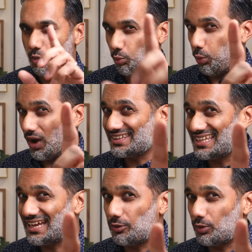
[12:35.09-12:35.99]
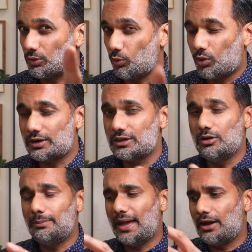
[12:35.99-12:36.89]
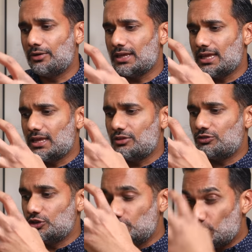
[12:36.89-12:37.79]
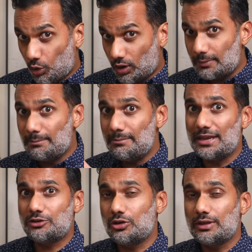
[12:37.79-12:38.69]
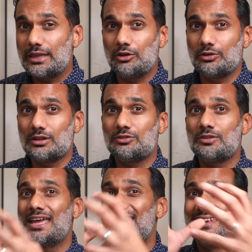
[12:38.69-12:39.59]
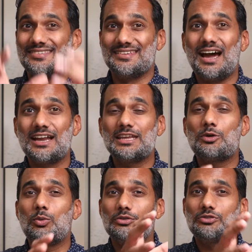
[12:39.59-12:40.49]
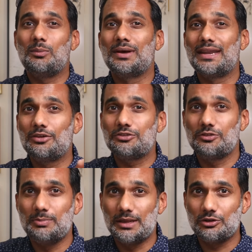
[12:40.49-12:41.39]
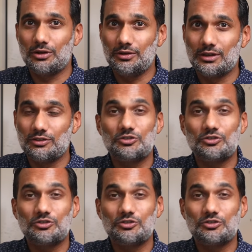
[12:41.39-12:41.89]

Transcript: Now, one thing I want to warn you about is your mental illness does not equal someone else's mental illness.